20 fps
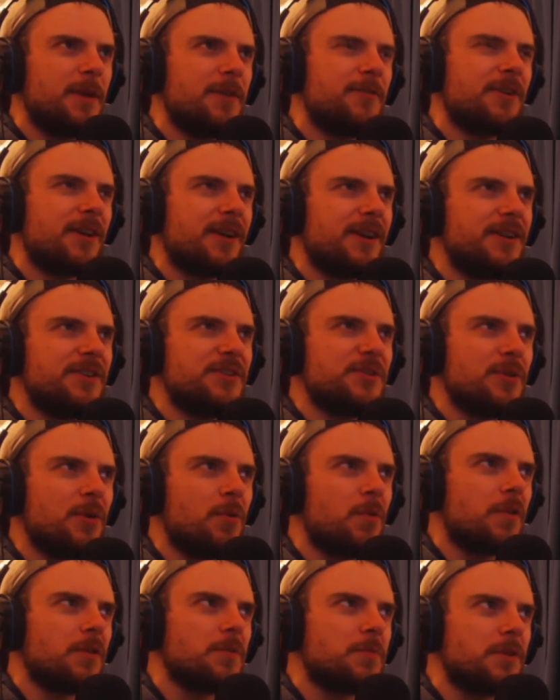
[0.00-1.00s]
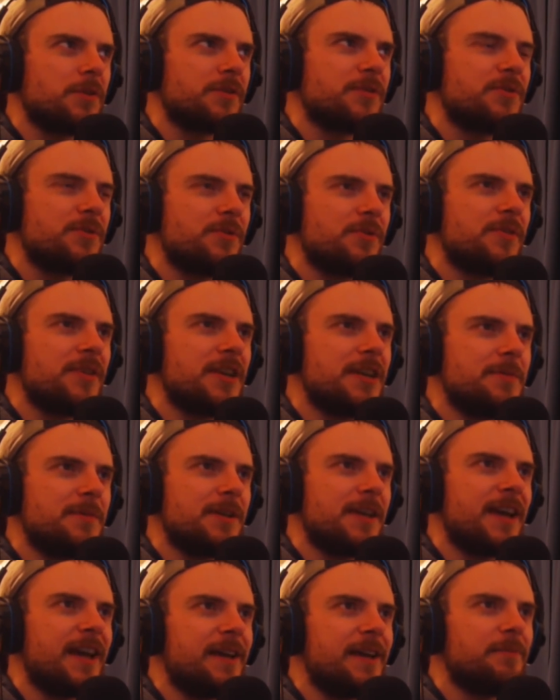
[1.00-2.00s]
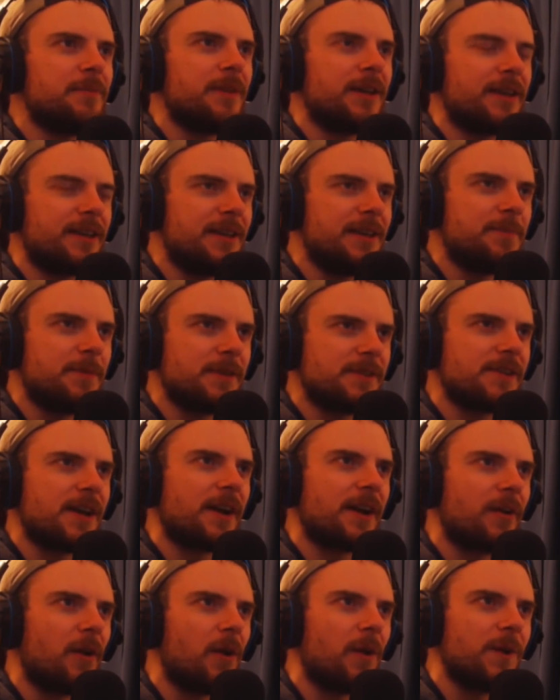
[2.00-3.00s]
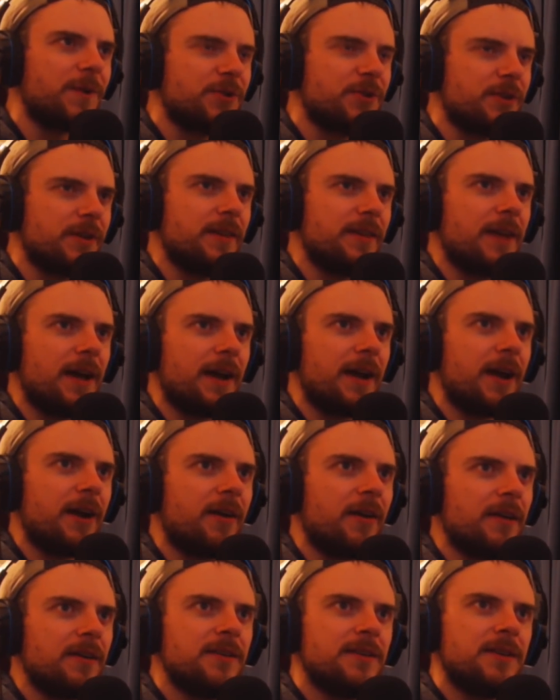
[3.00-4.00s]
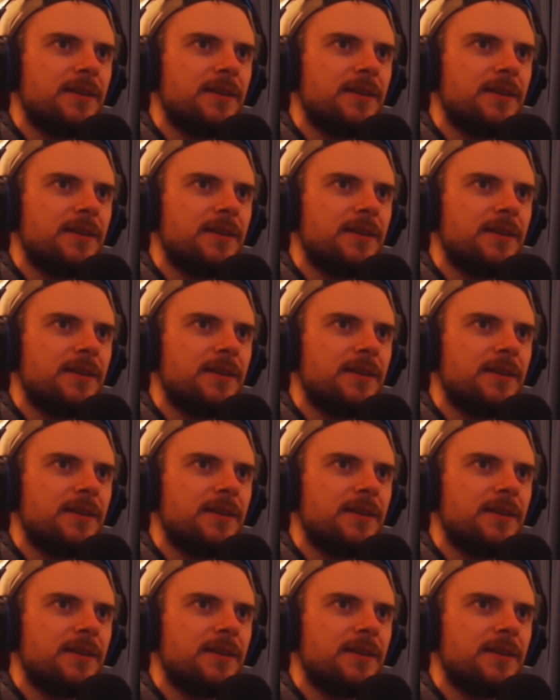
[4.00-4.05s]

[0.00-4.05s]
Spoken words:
if you're gonna do a World War II themed game, like keep the technology in that era.